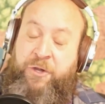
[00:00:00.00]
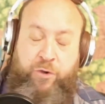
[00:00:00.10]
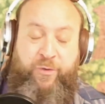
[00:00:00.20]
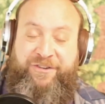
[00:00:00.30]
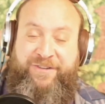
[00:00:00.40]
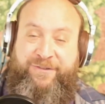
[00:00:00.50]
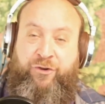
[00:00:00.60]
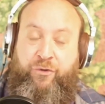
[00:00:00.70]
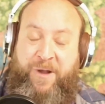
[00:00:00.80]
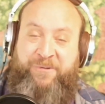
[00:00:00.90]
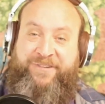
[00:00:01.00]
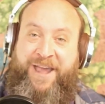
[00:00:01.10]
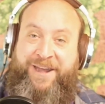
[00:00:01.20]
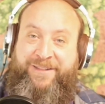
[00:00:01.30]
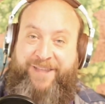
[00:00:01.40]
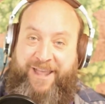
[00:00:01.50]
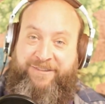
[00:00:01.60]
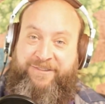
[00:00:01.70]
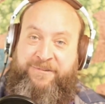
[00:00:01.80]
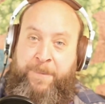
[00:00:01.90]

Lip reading: which is gross and intense.